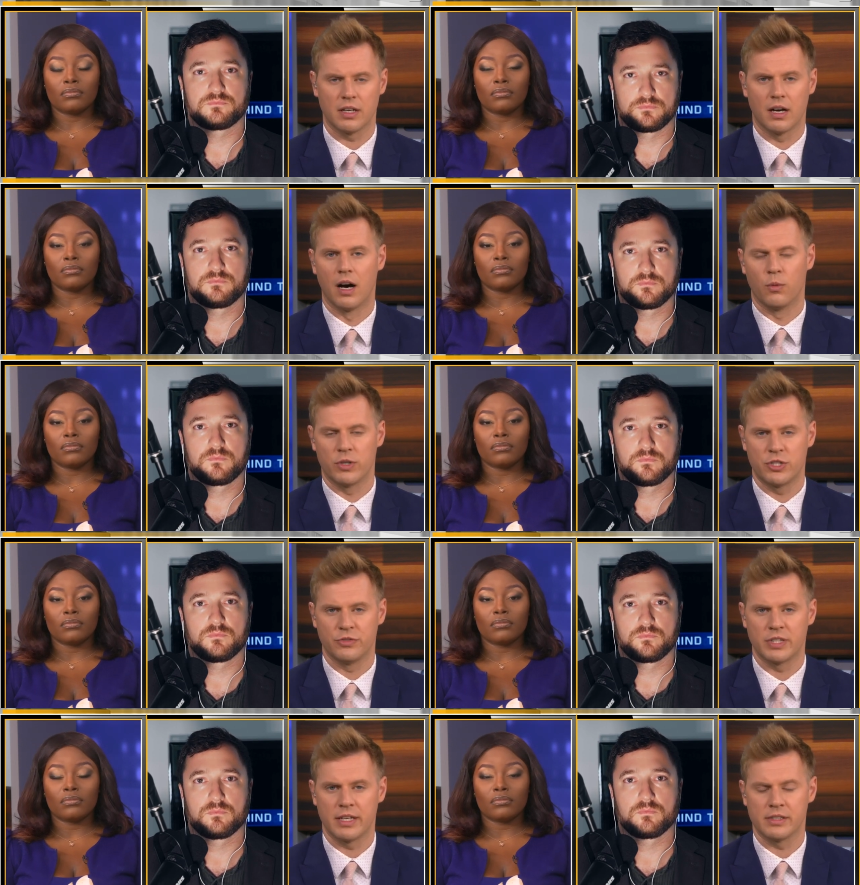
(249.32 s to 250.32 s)
Speaker 1: uh, what you've
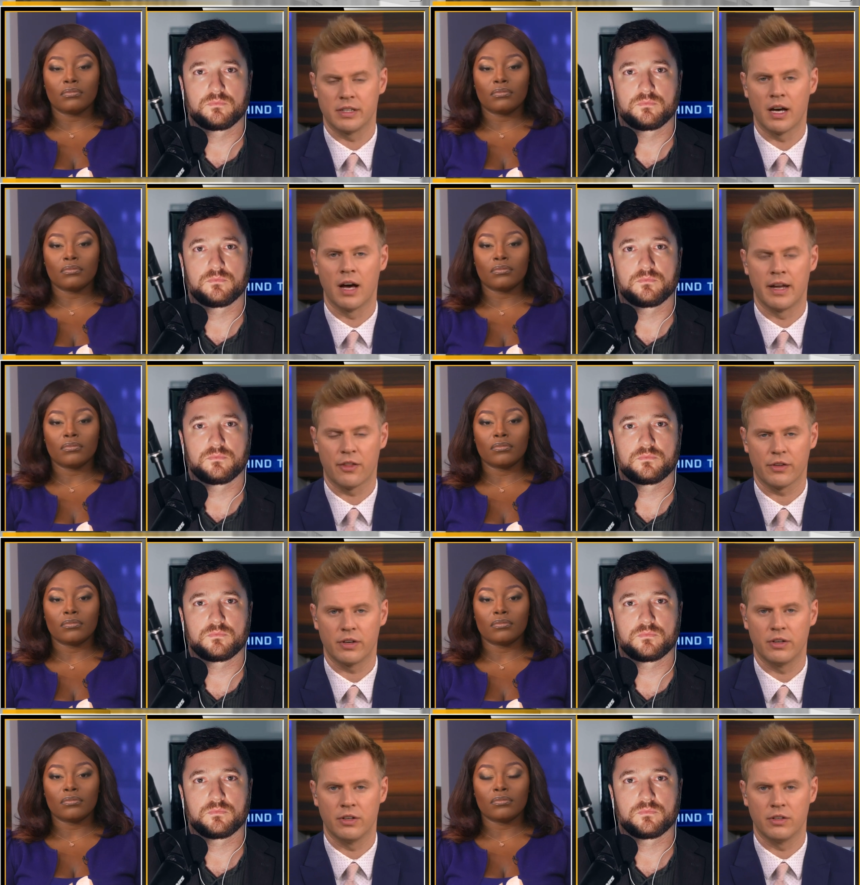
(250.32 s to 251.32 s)
said is an
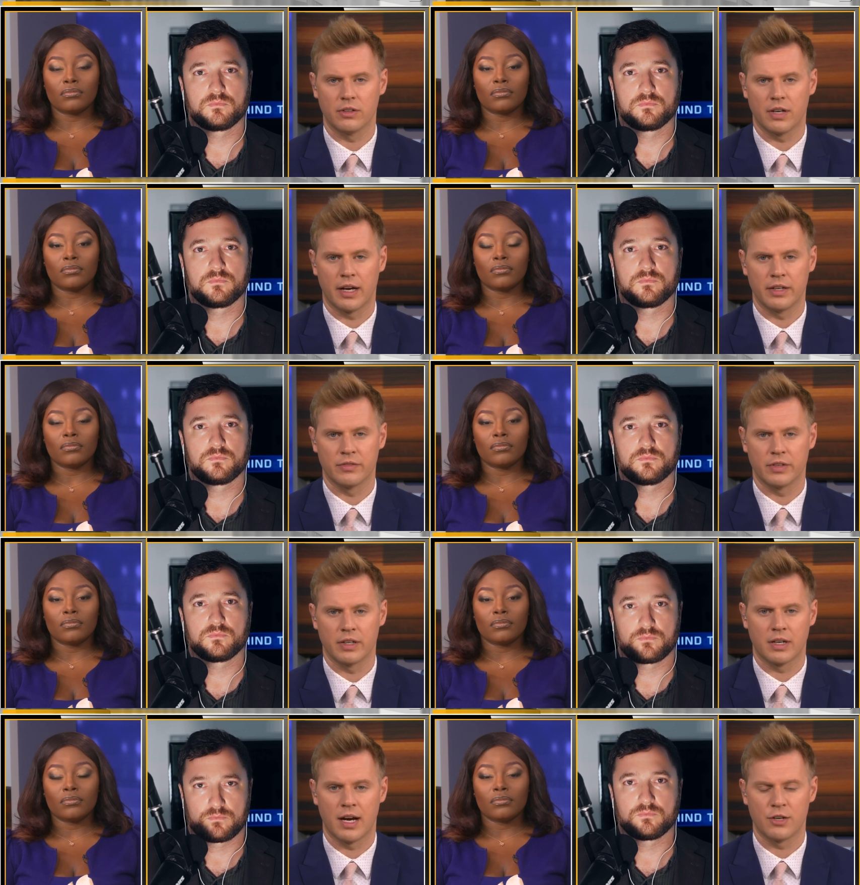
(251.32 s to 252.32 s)
unethical kind of uh,
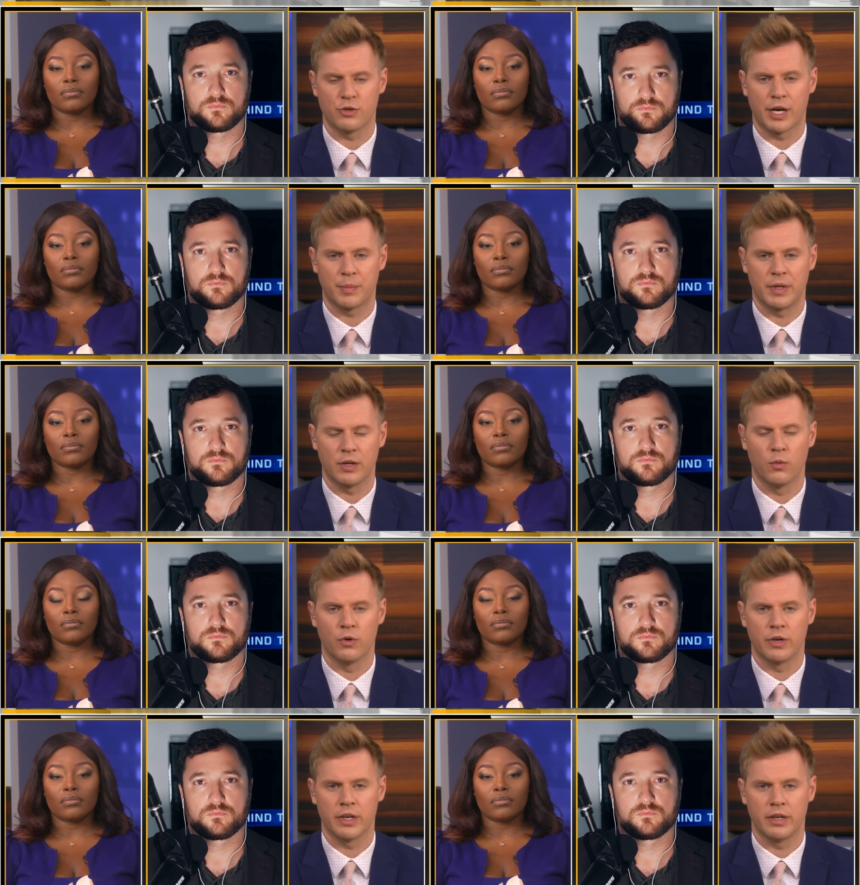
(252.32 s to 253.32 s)
contract being
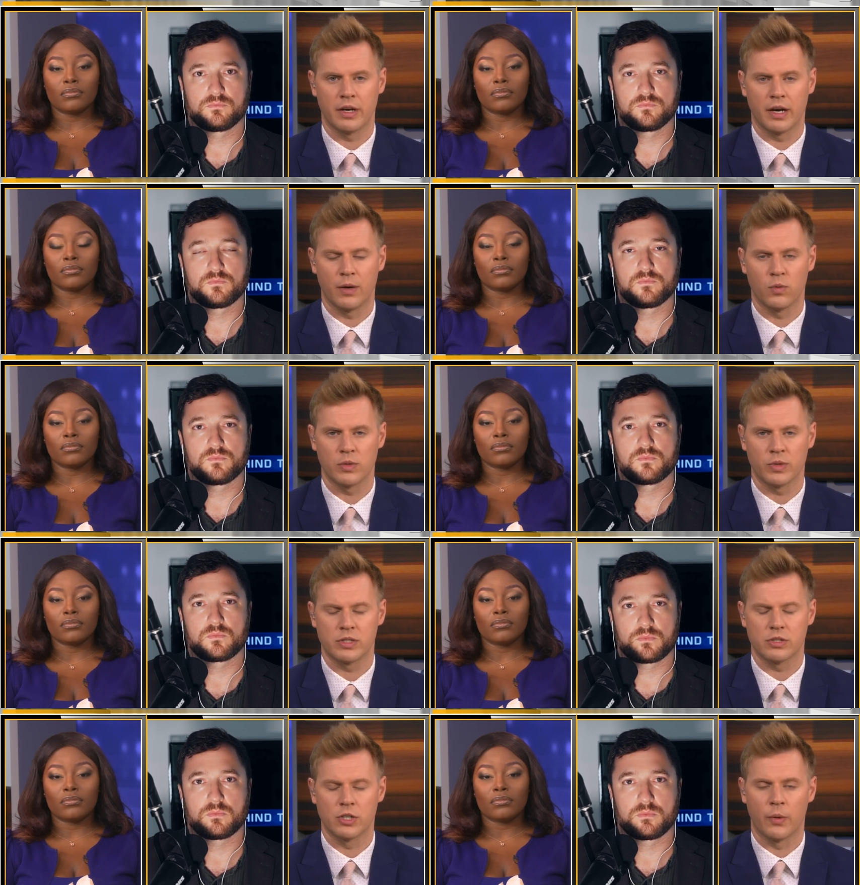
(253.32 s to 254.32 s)
awarded uh, what,
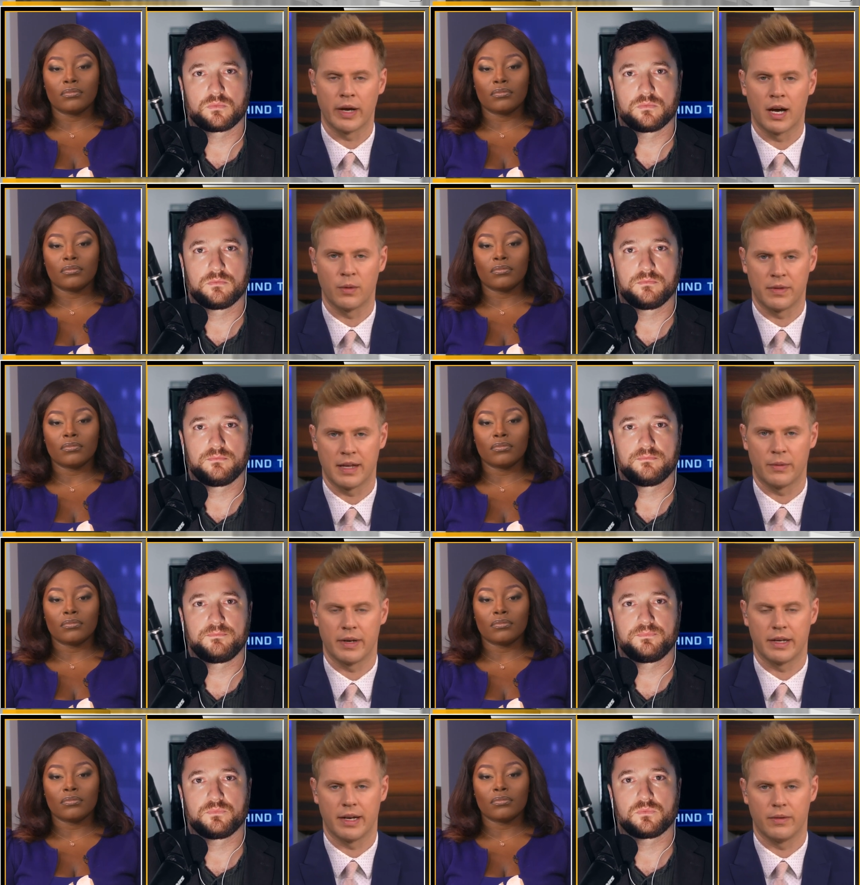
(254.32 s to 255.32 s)
what's going on with that
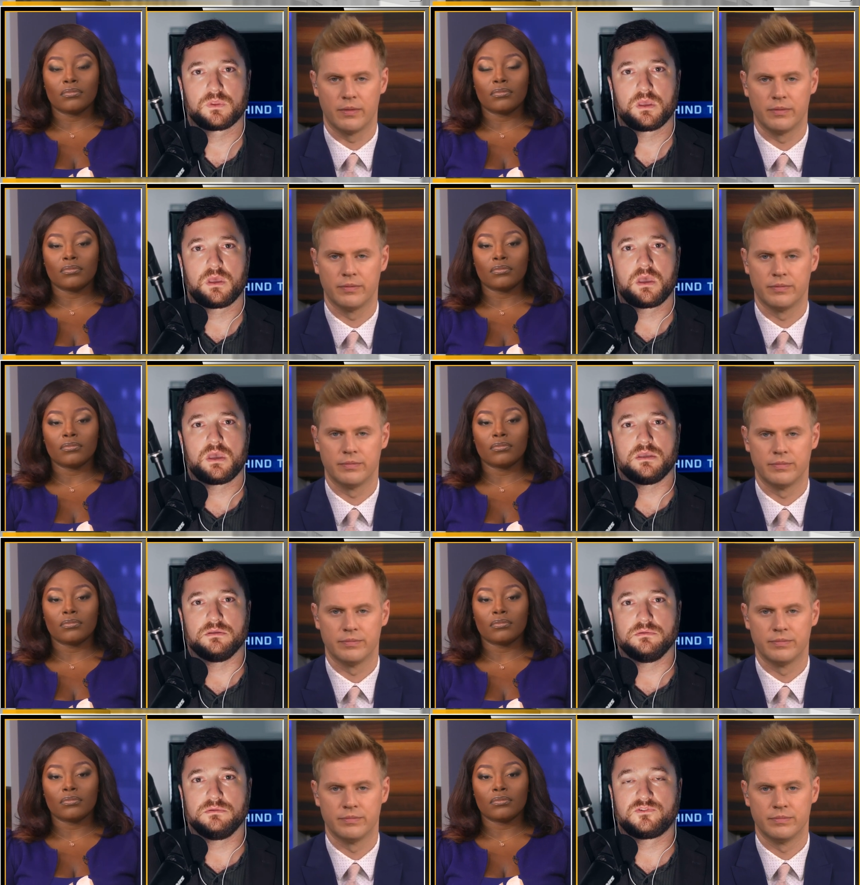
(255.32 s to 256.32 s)
right
Speaker 2: now
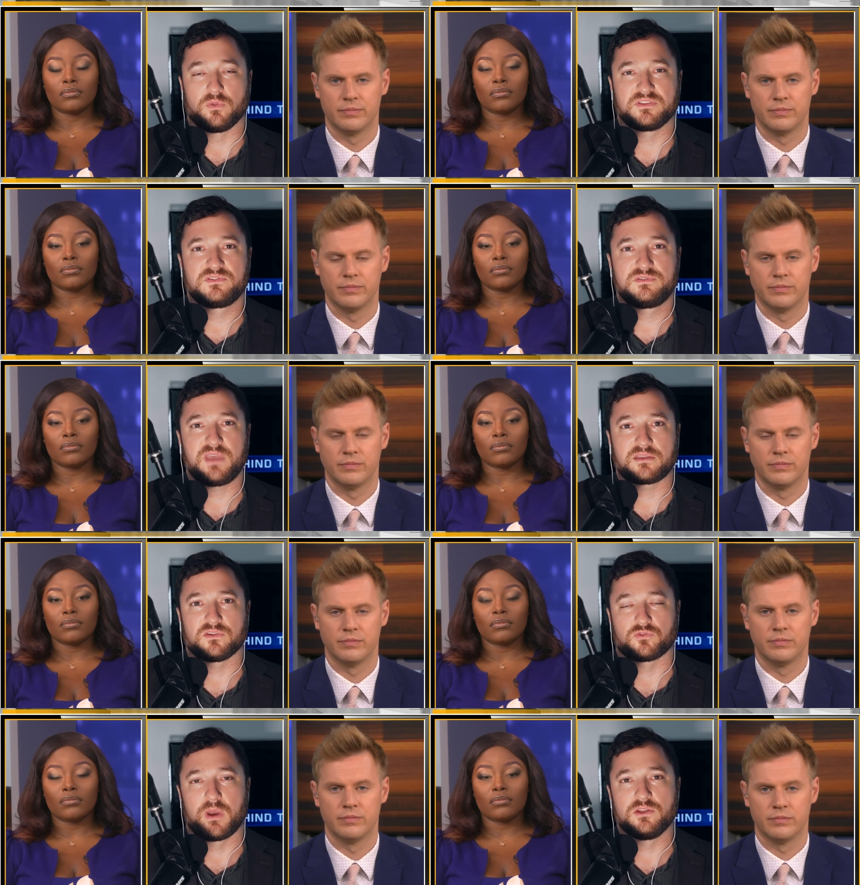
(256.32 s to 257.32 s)
so the
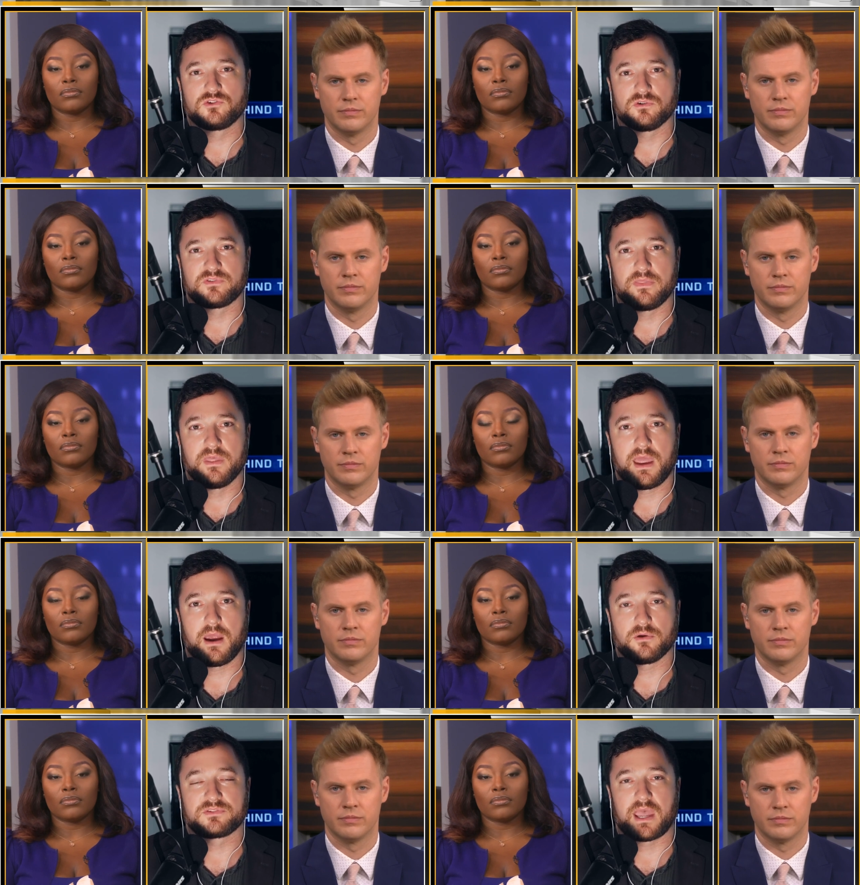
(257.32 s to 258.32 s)
Texas Rangers and the
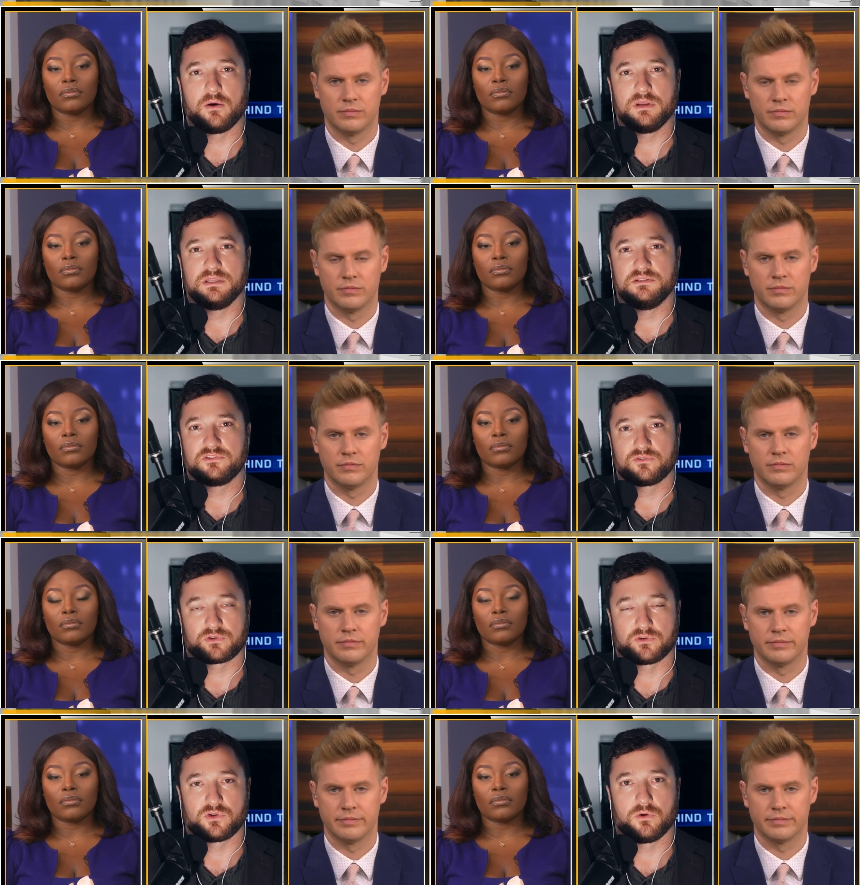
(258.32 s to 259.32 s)
Harris County District
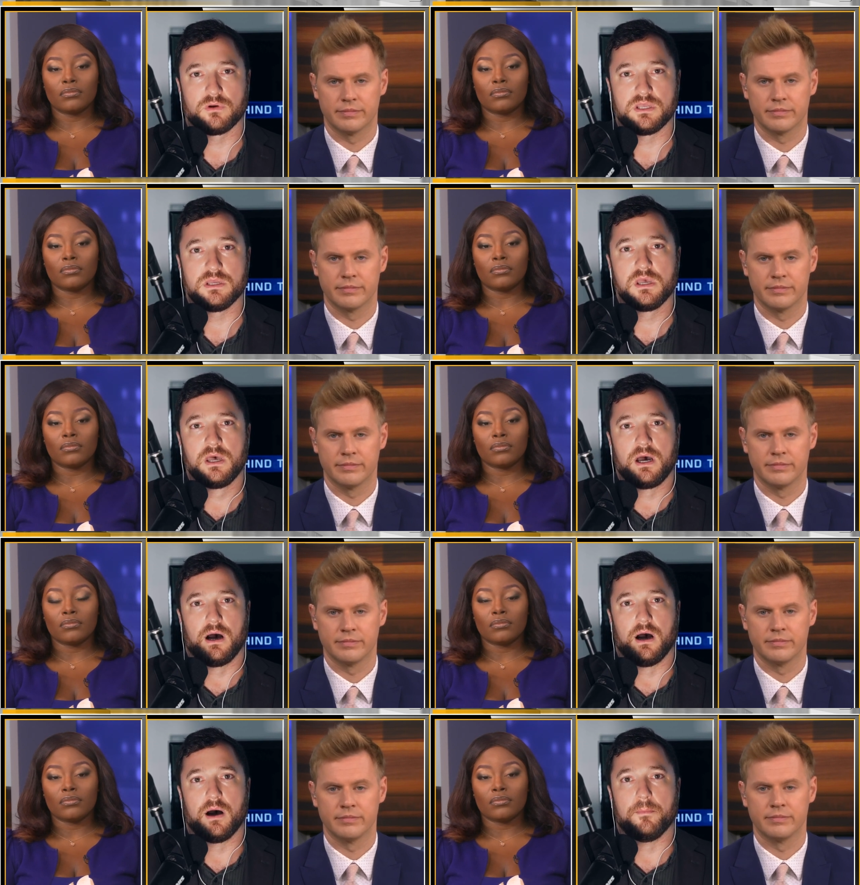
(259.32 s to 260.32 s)
Attorney
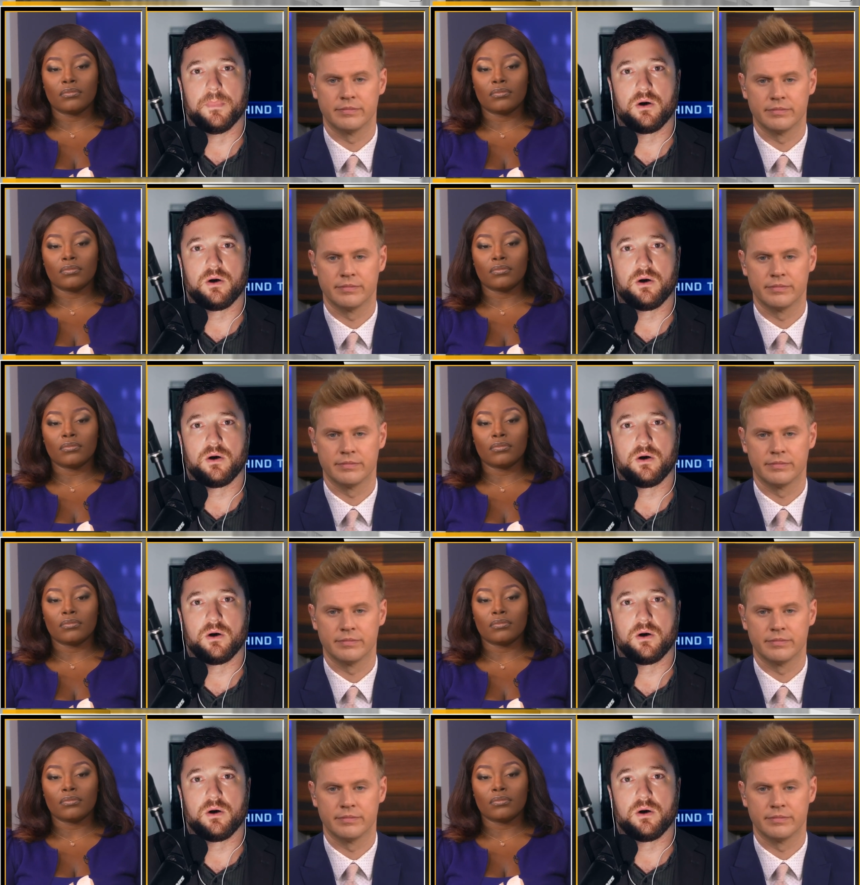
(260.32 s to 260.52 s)
um,